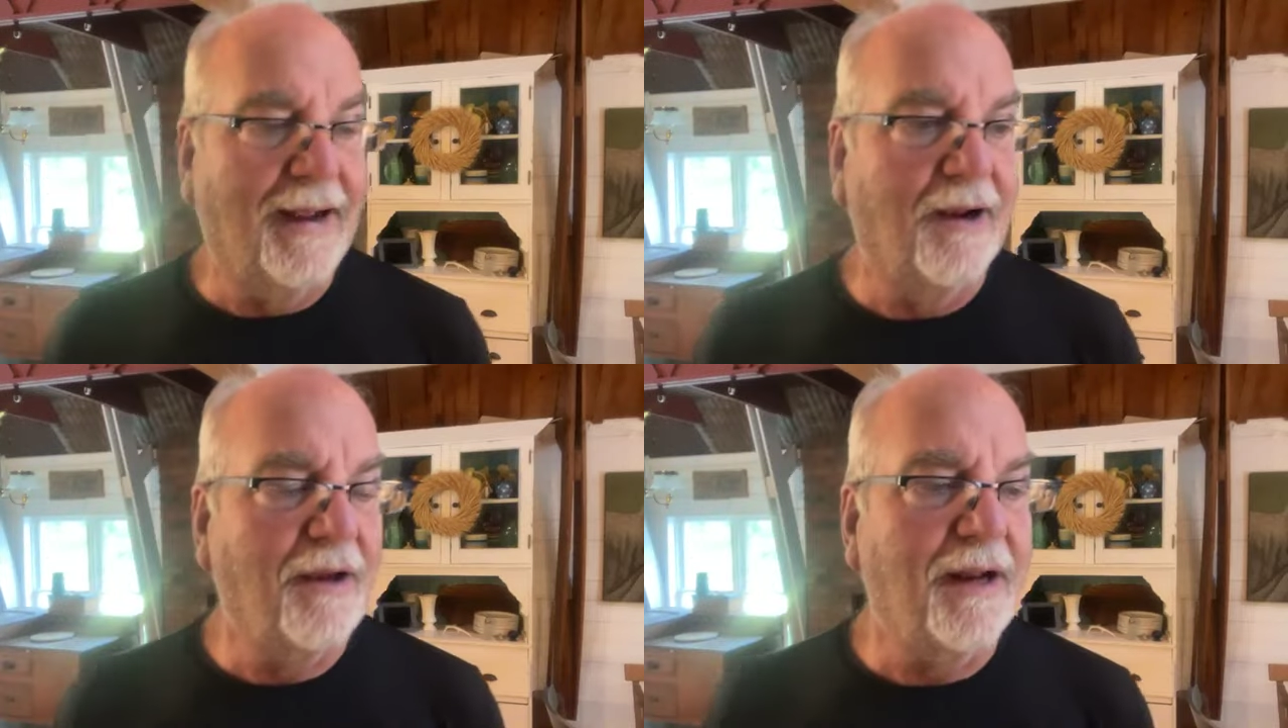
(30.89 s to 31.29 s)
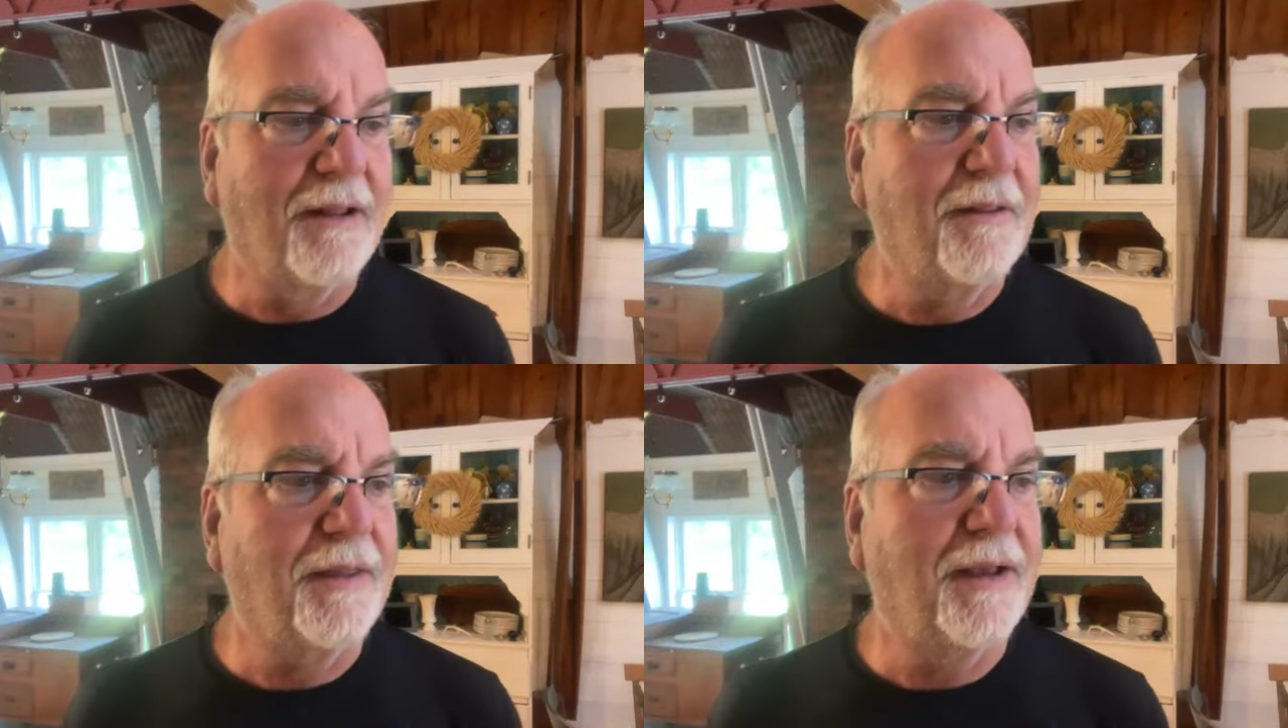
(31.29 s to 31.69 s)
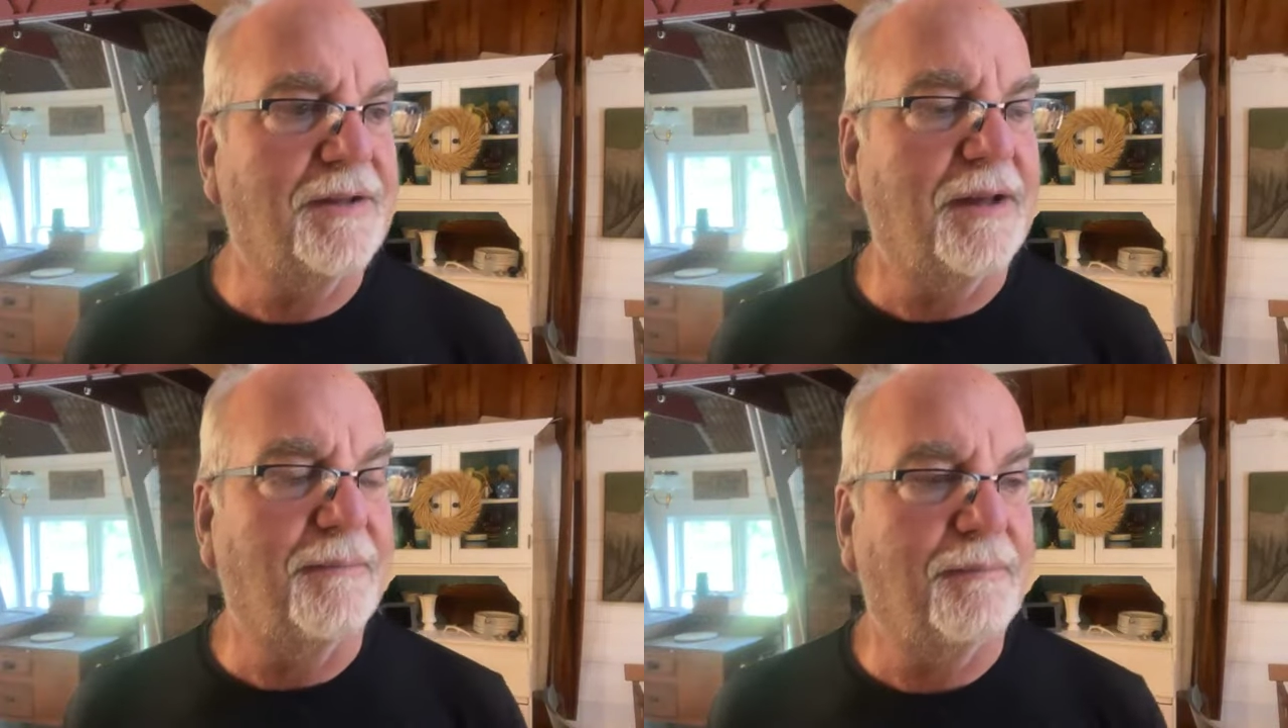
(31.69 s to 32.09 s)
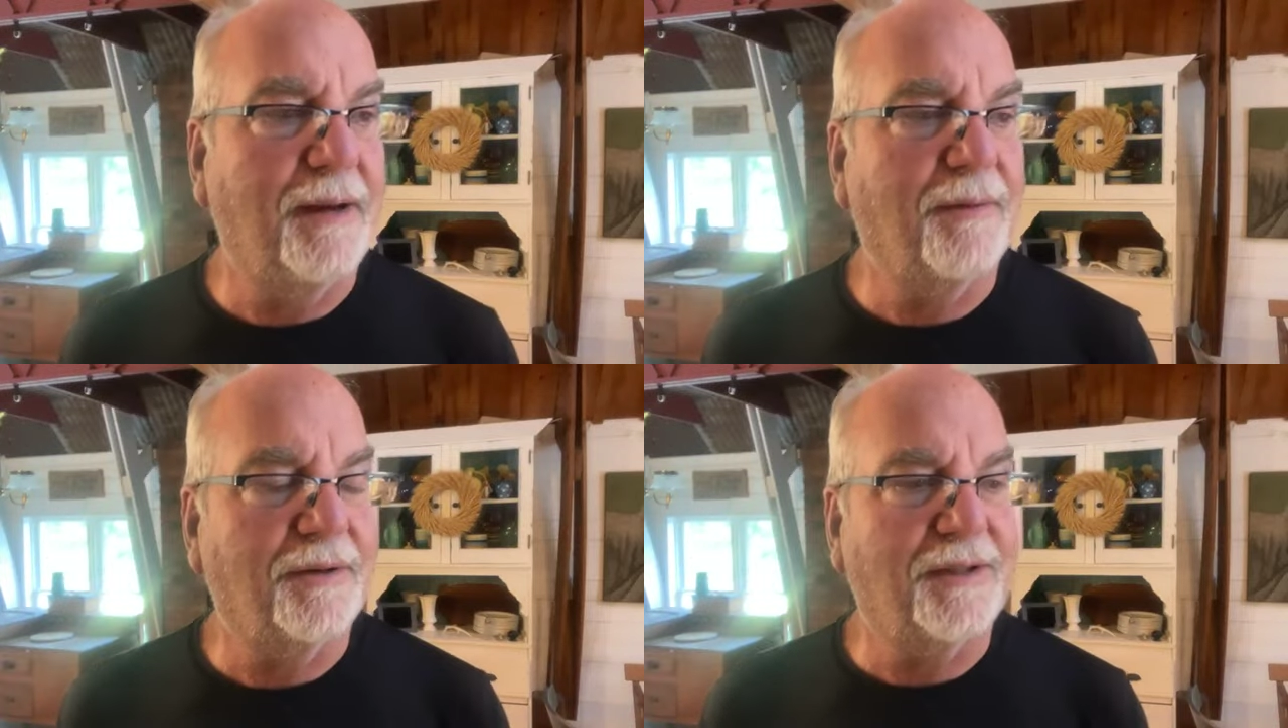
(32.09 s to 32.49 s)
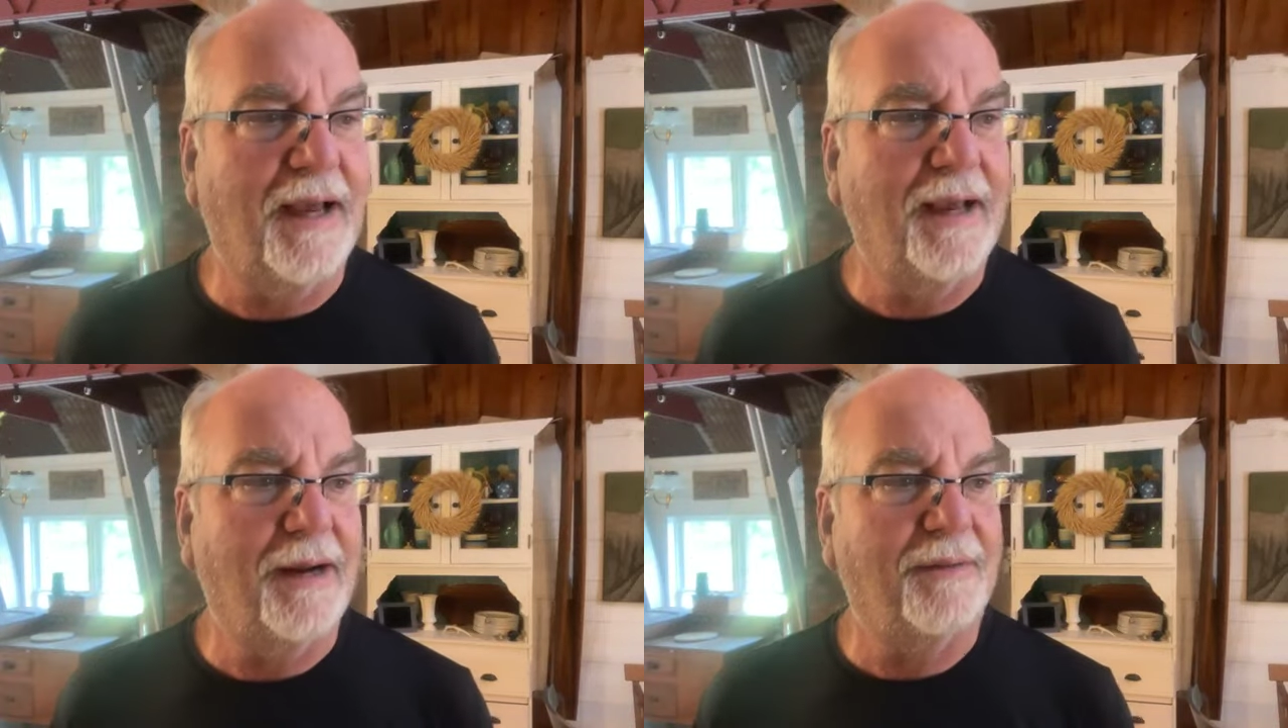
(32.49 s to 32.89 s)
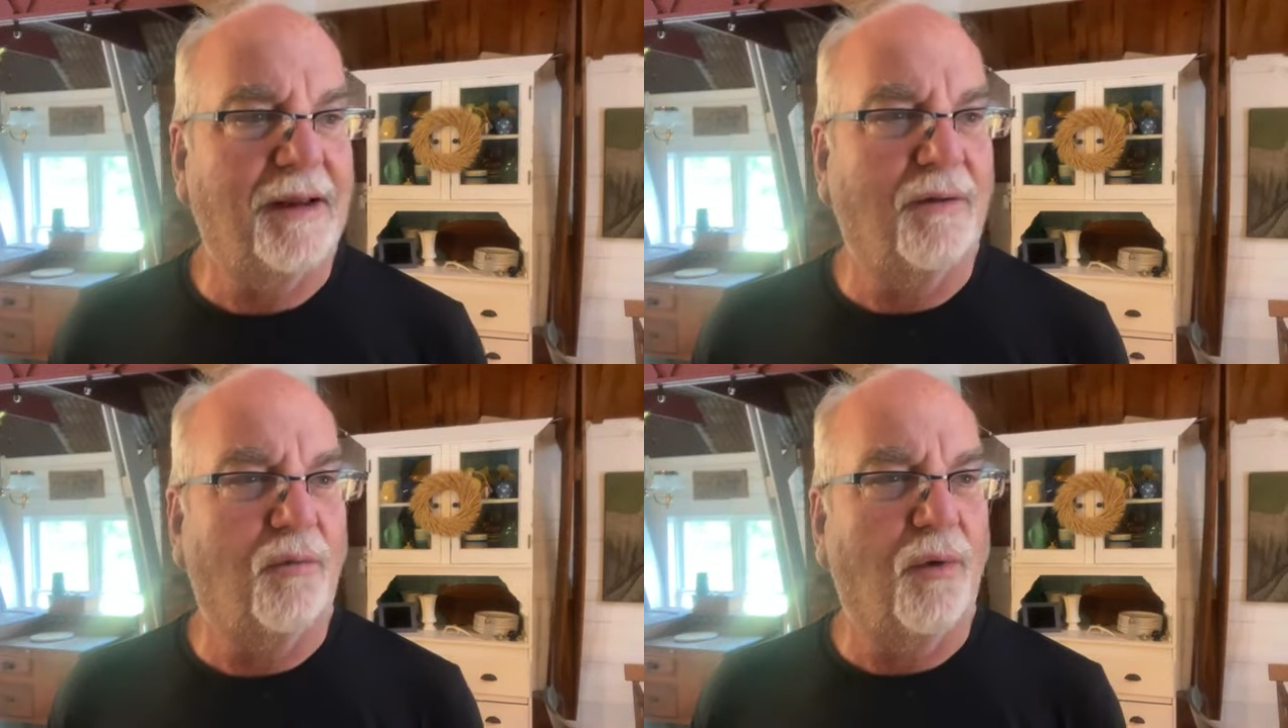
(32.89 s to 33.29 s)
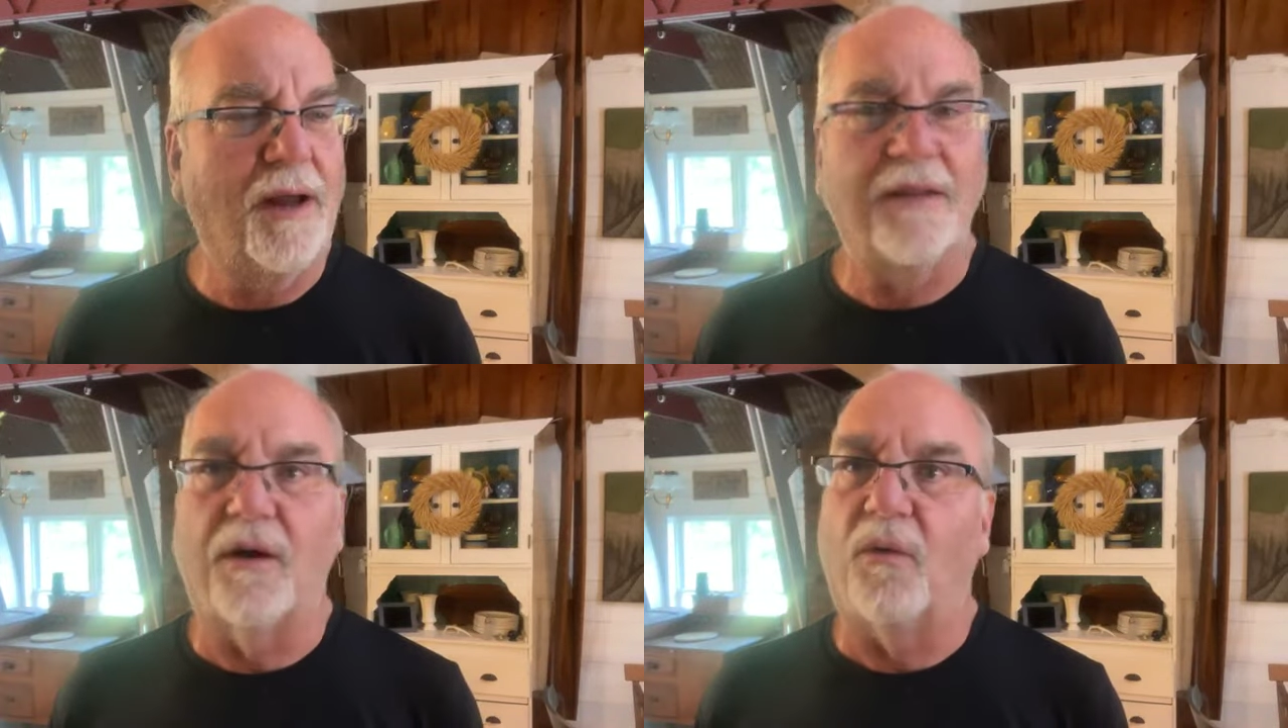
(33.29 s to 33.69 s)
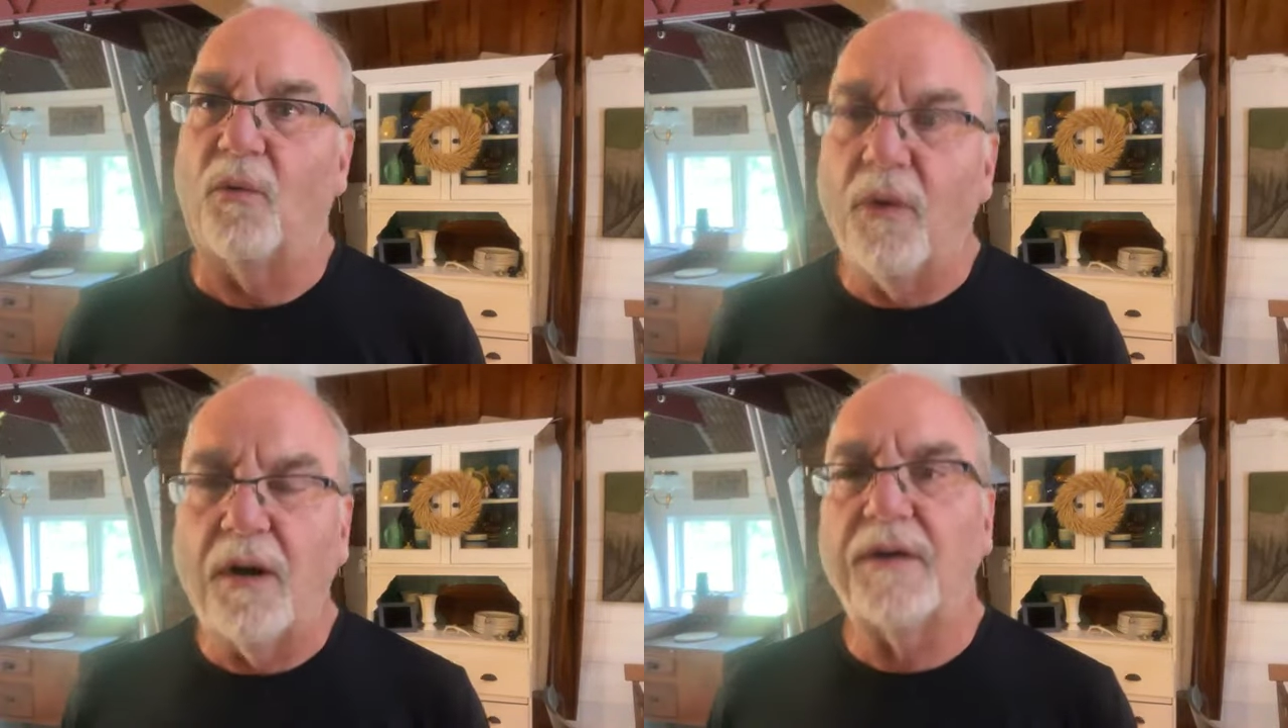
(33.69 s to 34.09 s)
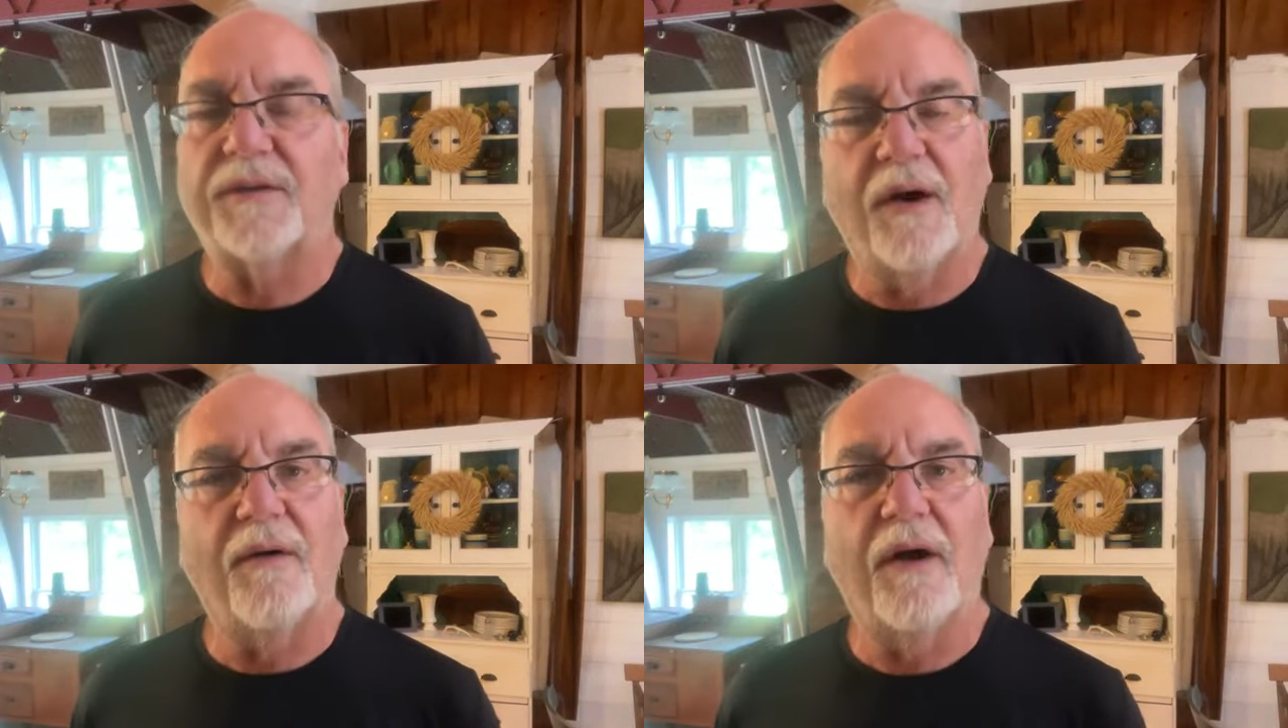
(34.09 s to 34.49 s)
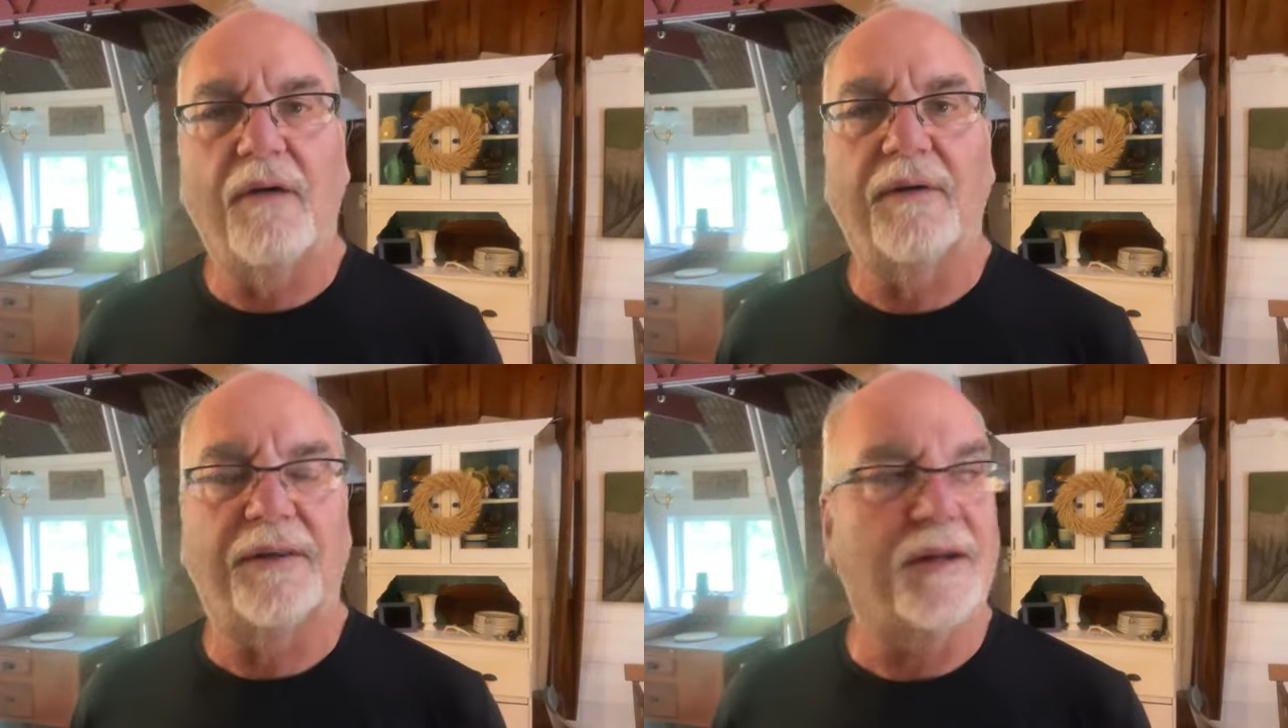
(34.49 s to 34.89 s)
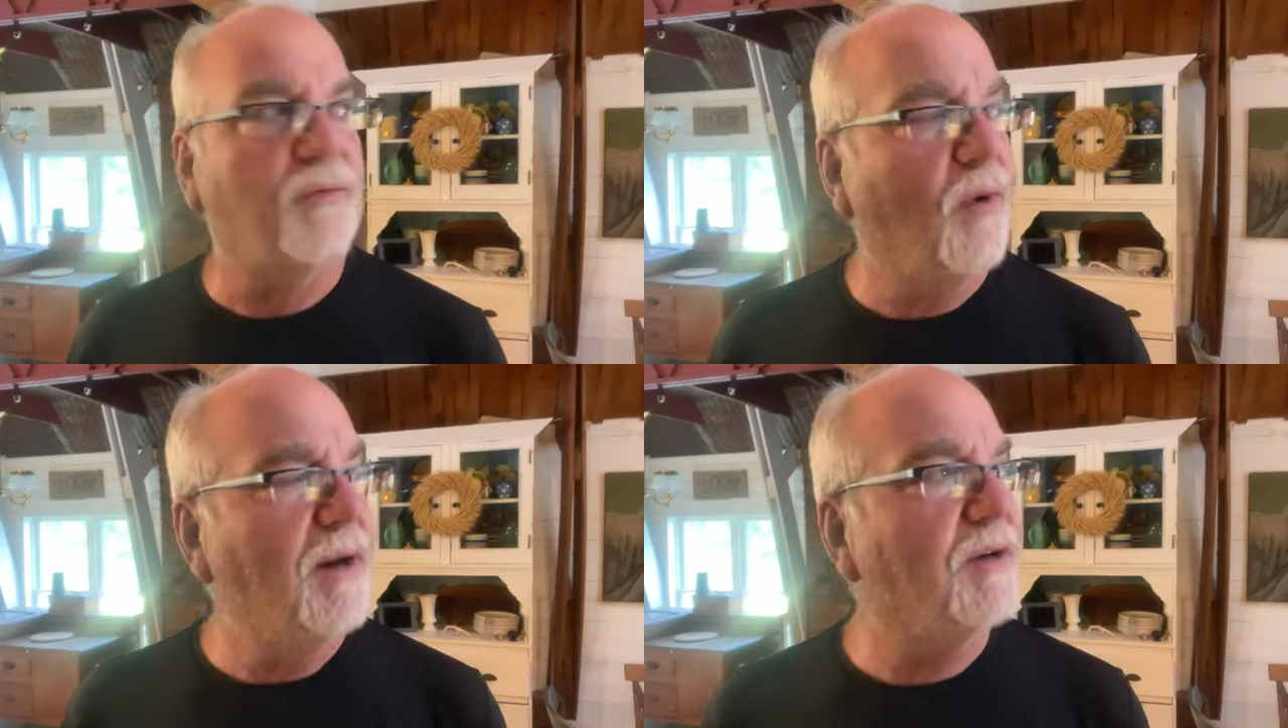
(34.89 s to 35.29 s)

And I look at other things that people are saying, and I'm thinking, what in the world is going on with this?